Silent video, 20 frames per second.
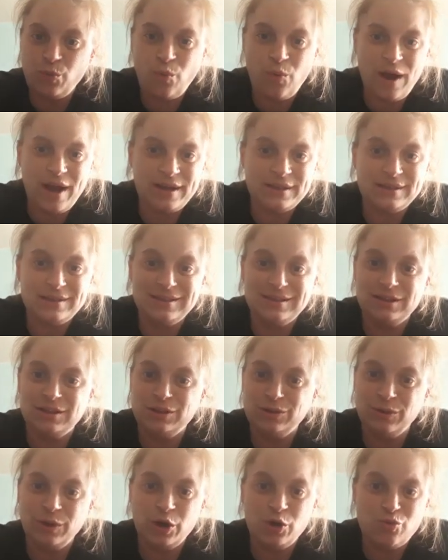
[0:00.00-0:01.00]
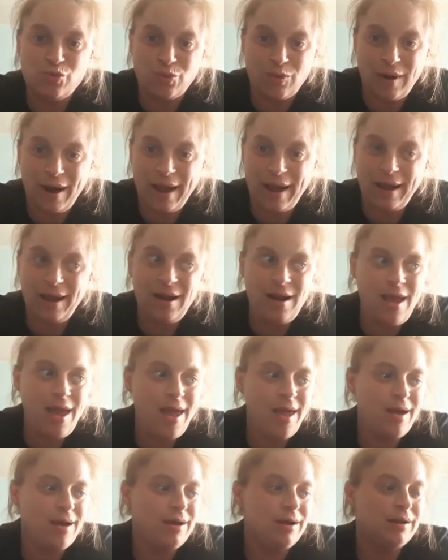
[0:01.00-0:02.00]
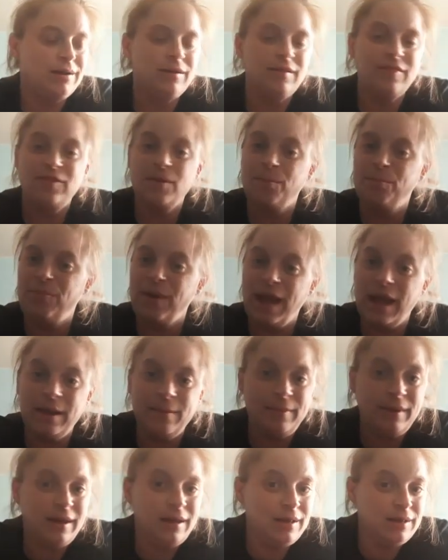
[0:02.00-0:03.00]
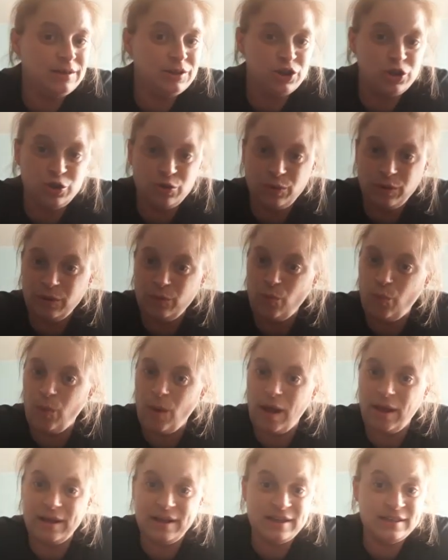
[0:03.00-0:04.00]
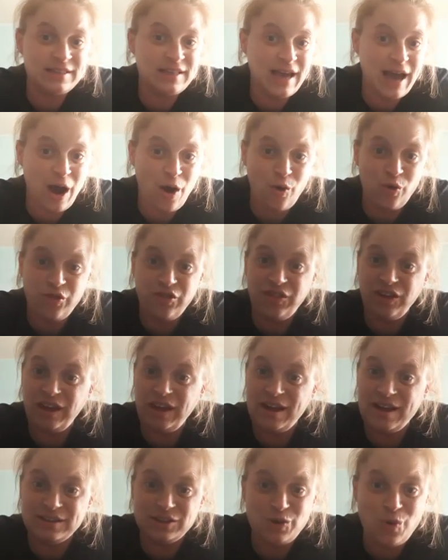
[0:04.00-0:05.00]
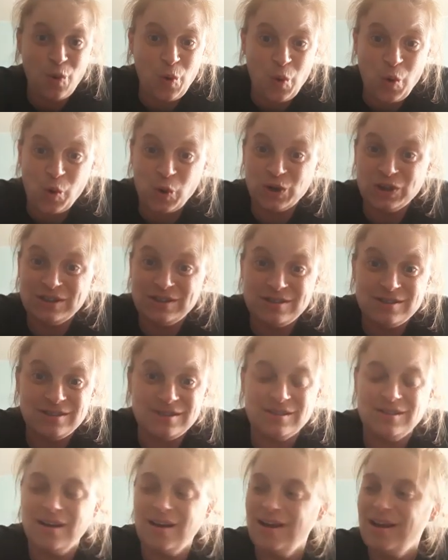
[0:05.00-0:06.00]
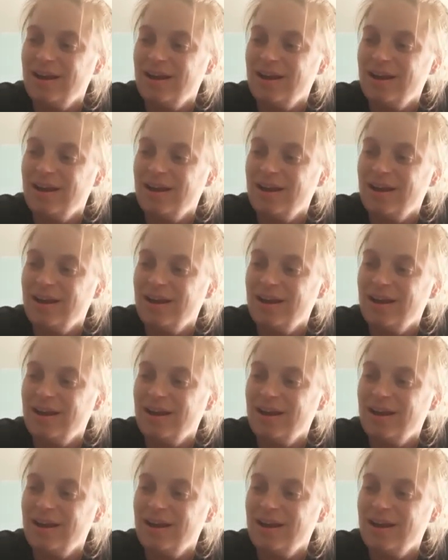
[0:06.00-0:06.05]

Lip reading: West is doing great, and the baby is healthy as a horse.